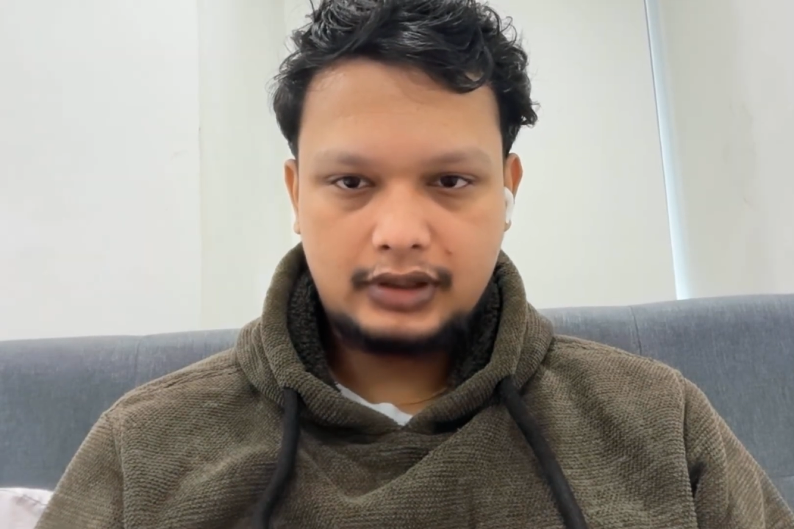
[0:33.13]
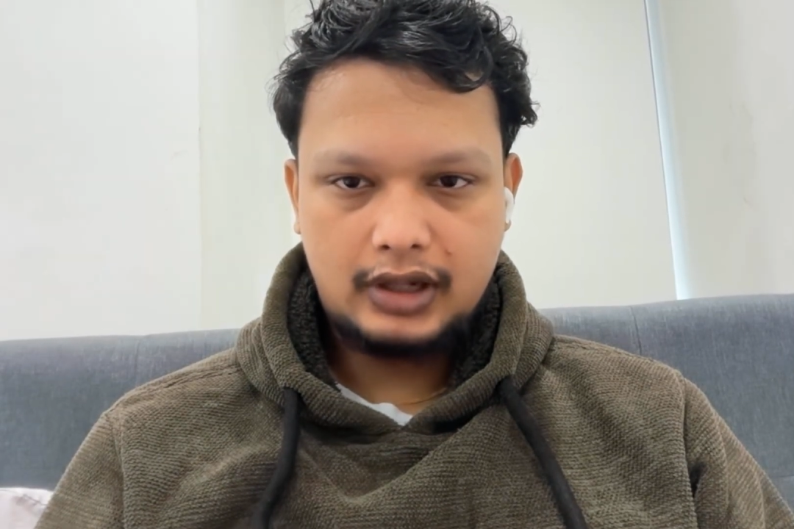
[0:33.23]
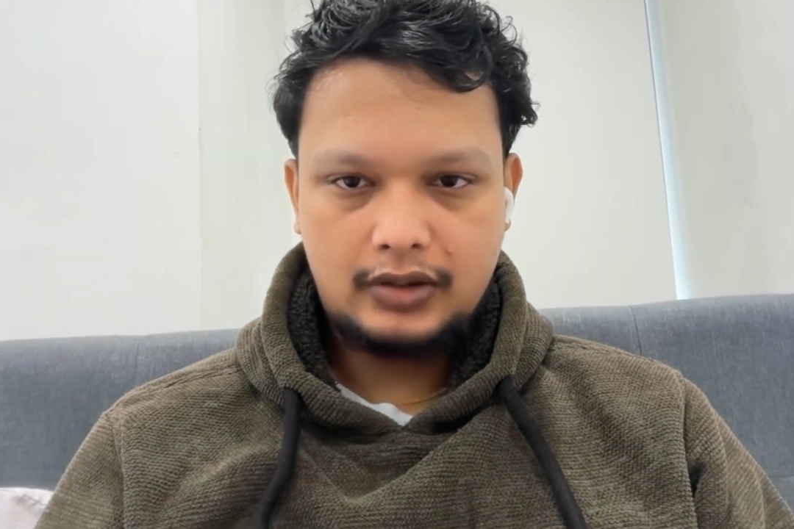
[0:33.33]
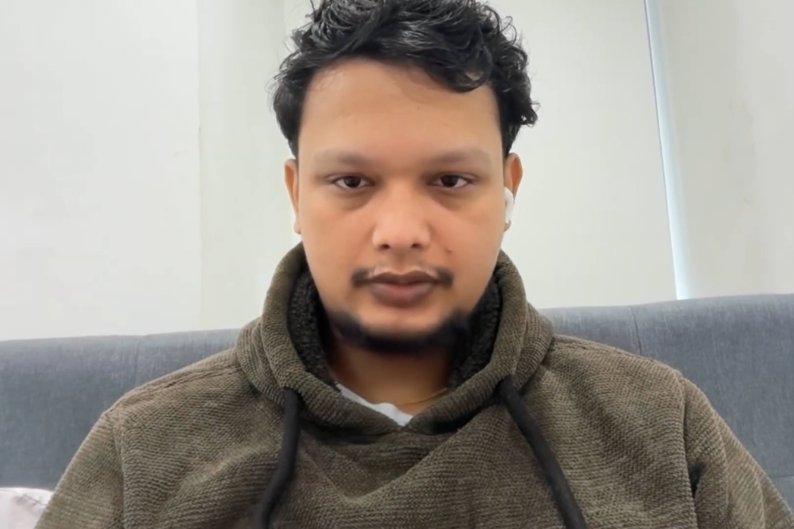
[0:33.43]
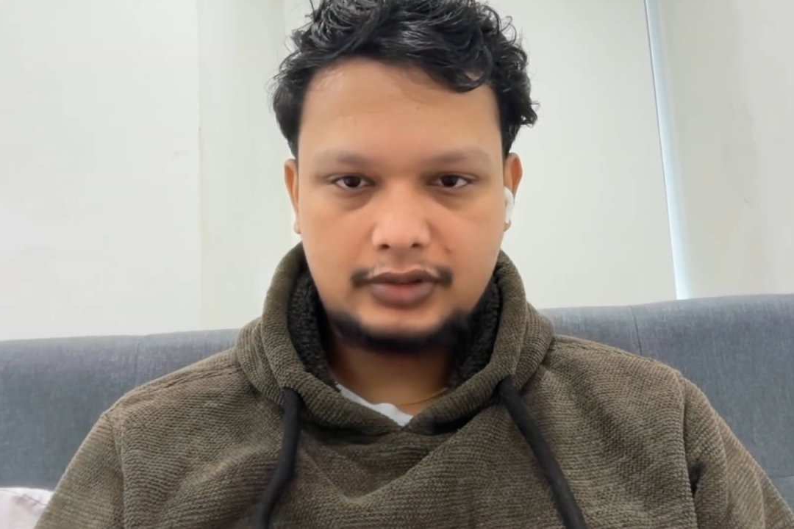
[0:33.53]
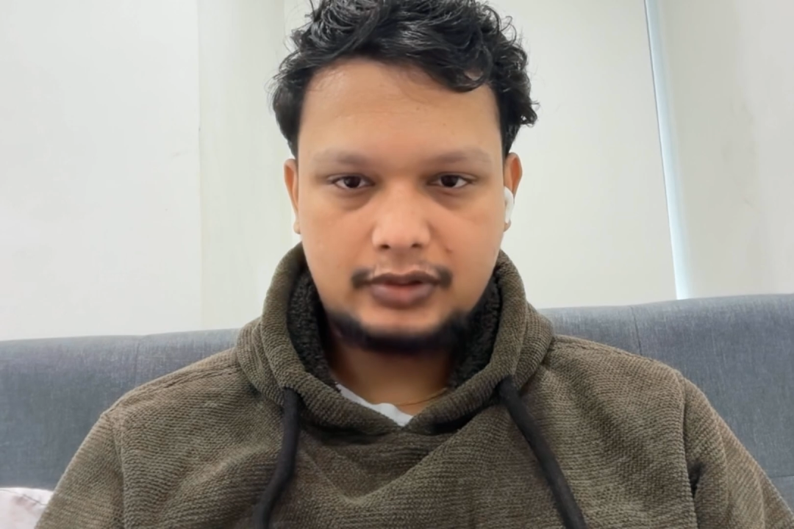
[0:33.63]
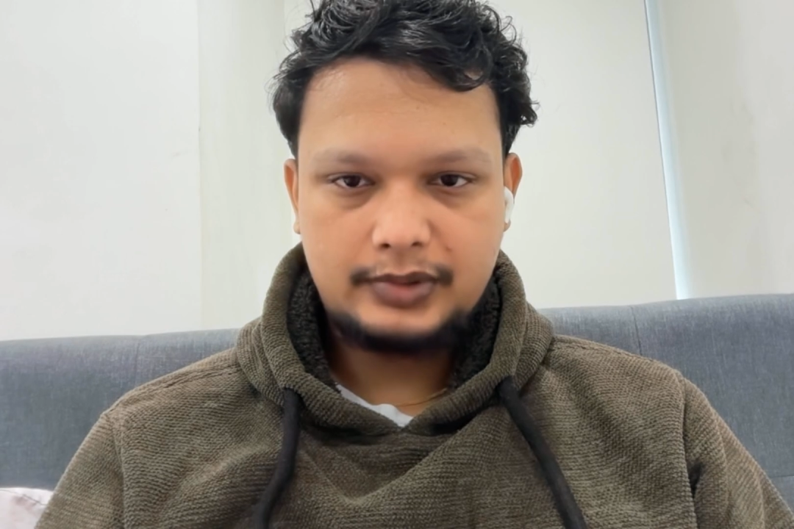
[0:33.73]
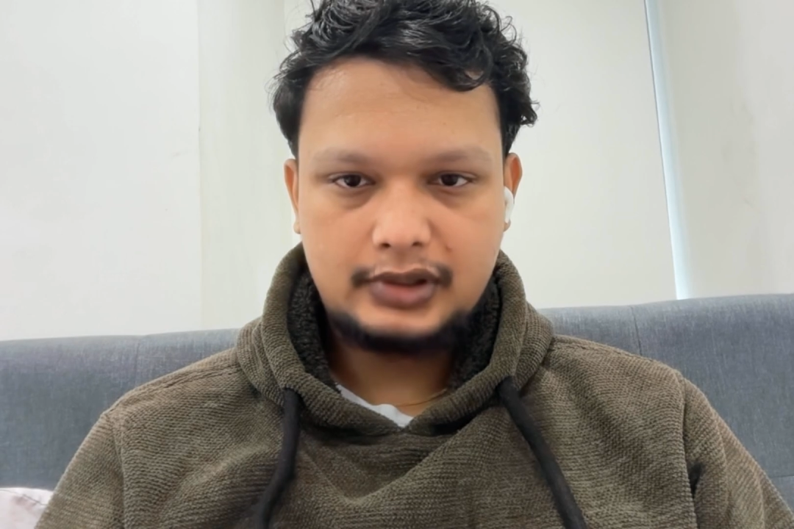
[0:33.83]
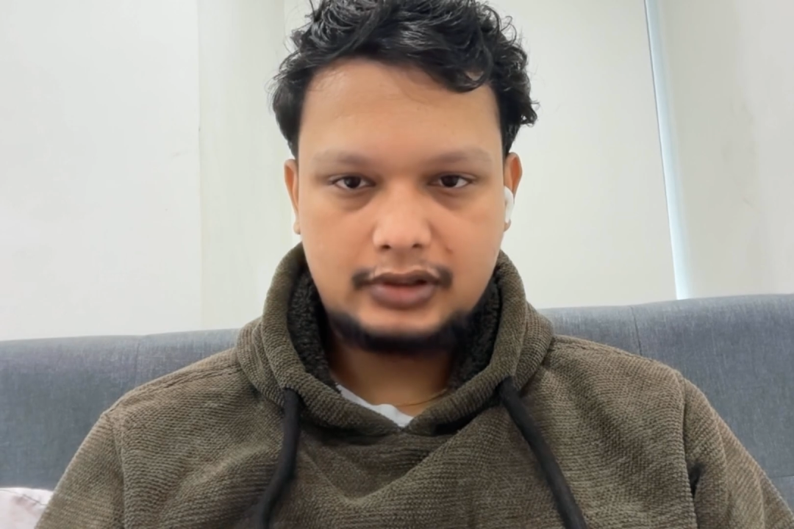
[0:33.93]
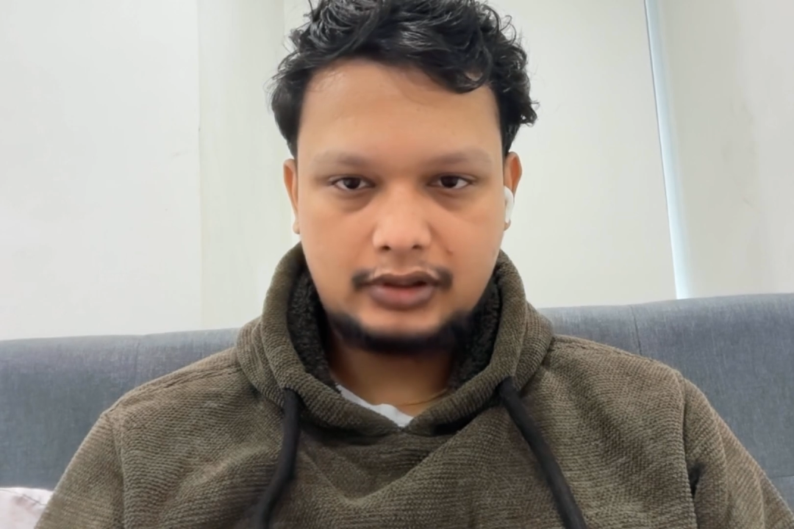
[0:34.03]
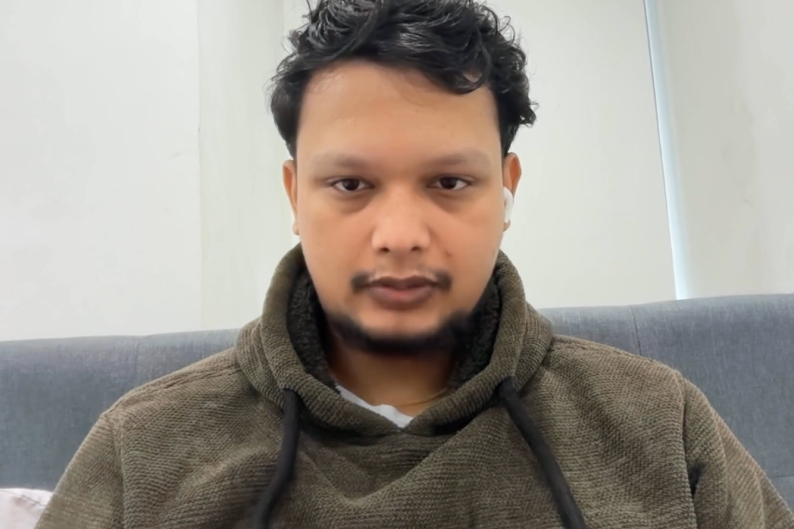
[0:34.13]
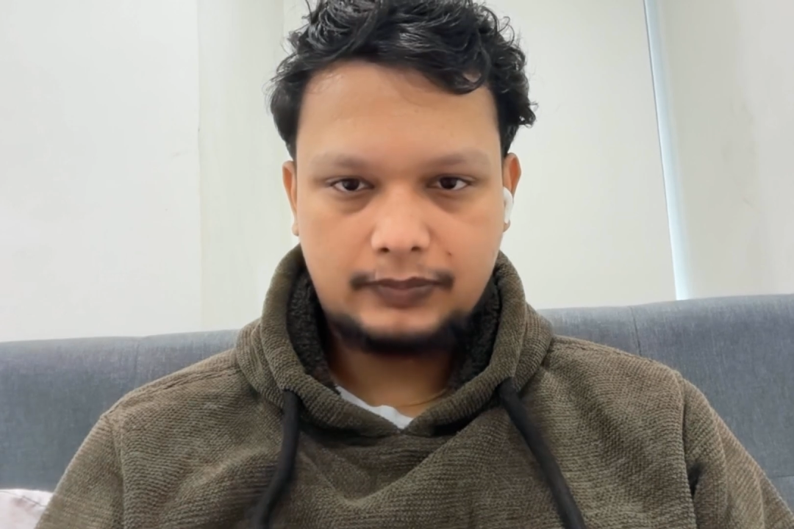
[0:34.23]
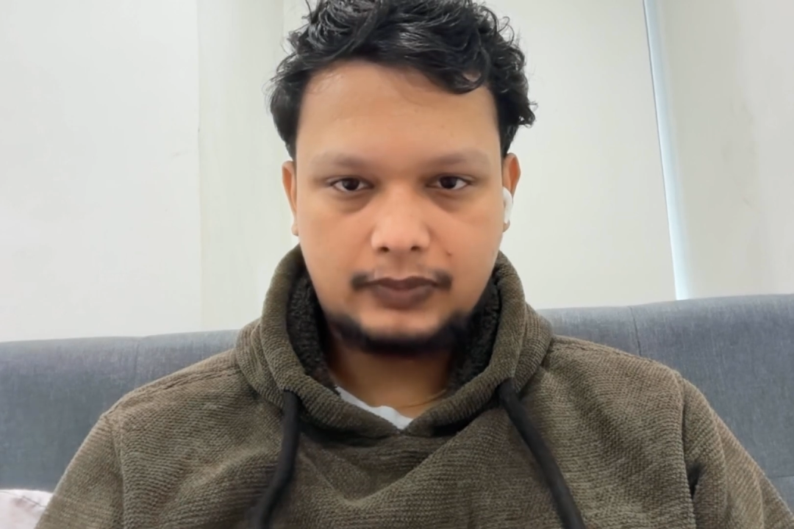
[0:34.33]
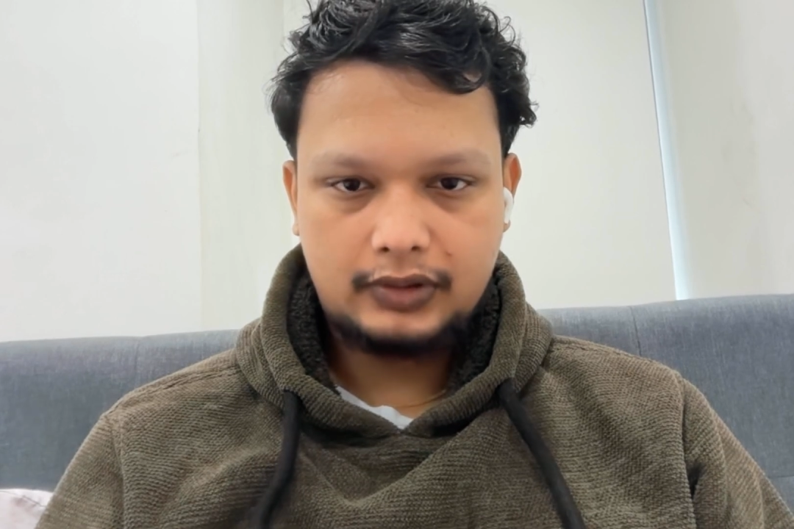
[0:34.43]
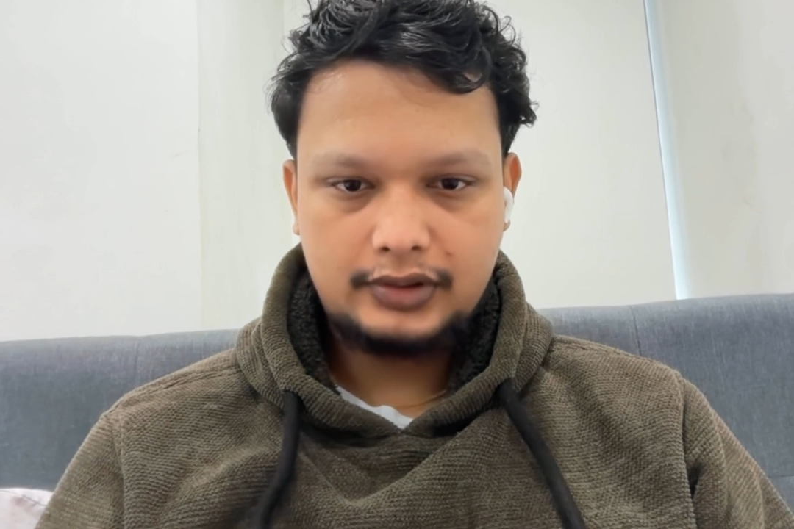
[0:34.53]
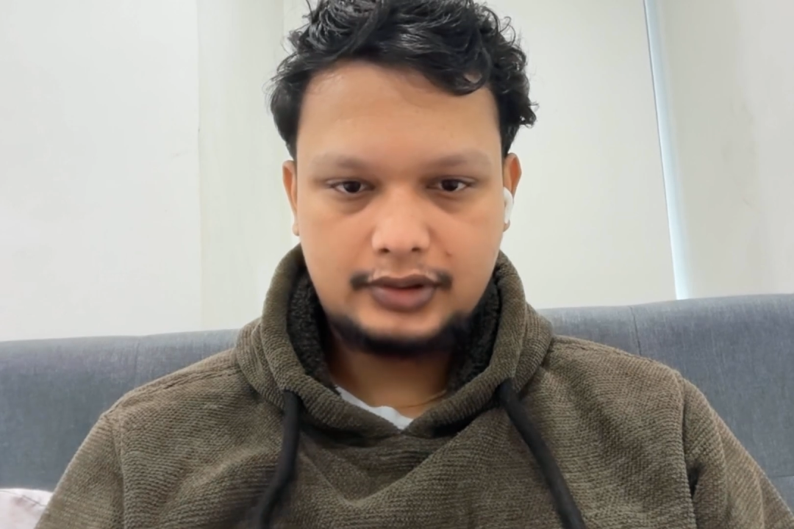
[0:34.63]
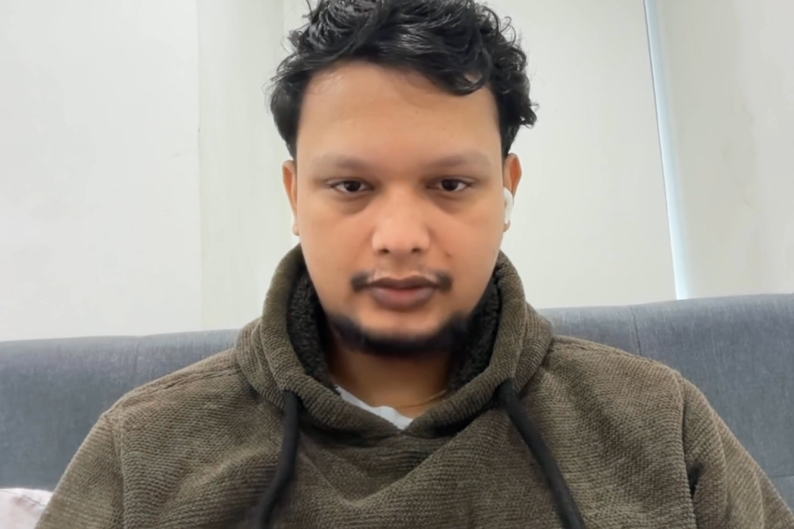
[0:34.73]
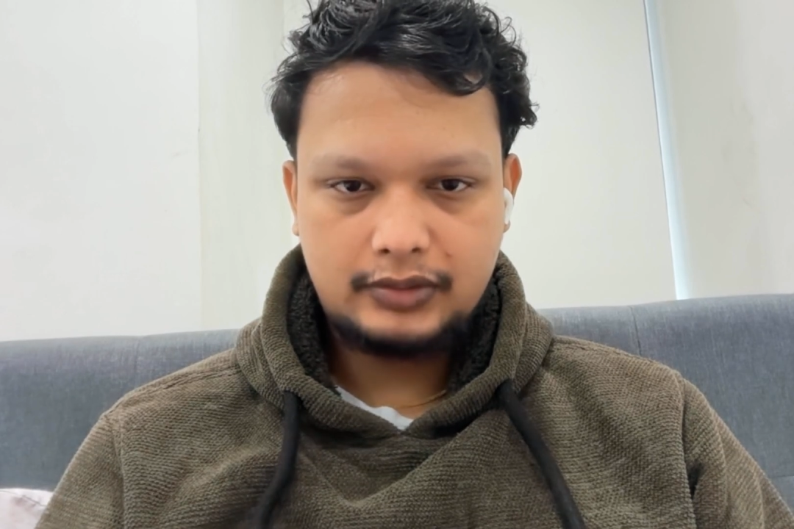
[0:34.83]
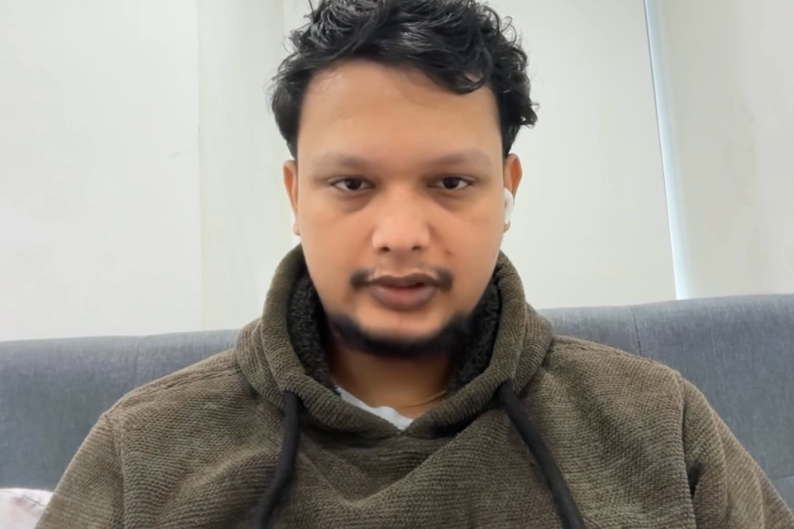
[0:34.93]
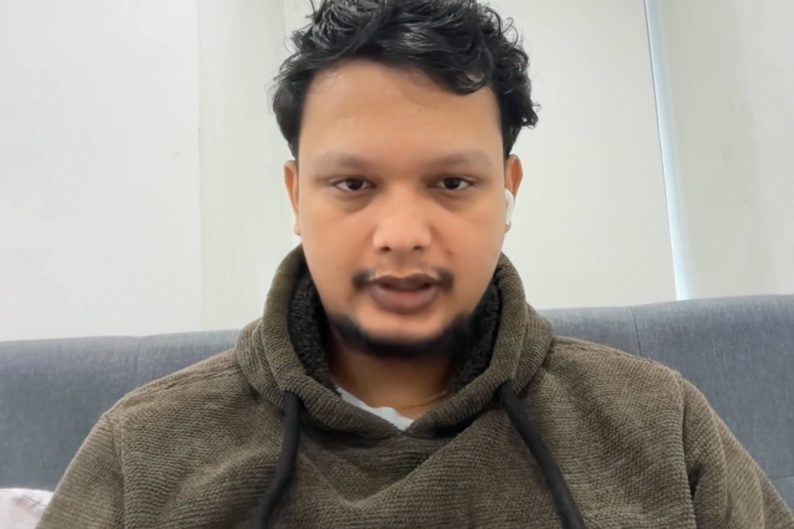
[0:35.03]
cloud service for
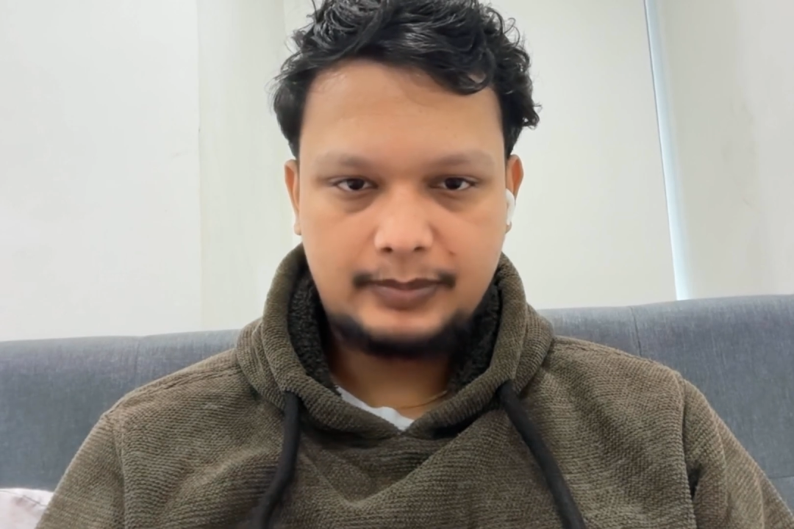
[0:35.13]
storage,